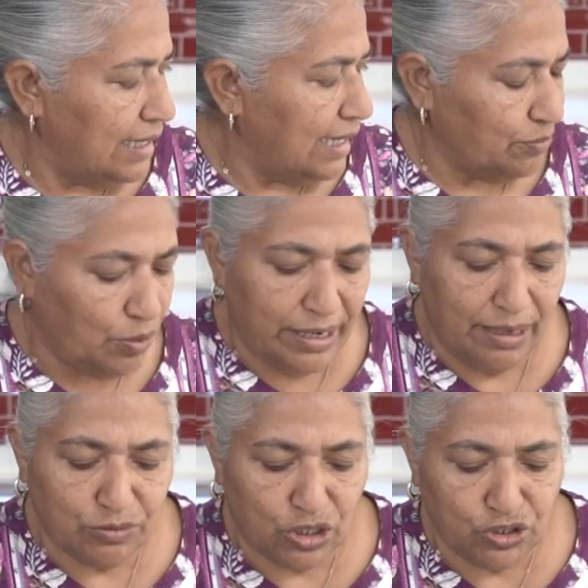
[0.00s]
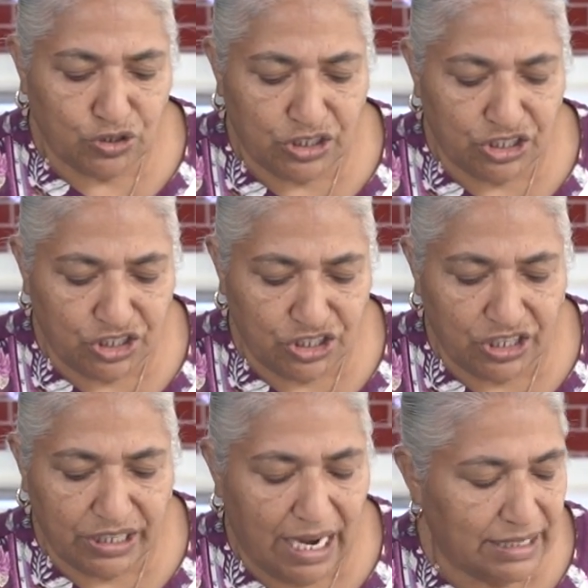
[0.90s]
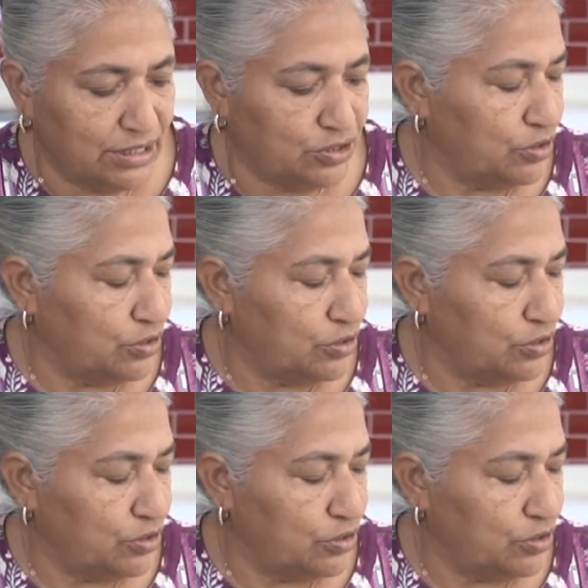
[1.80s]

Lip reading: And why I'm not using ginger garlic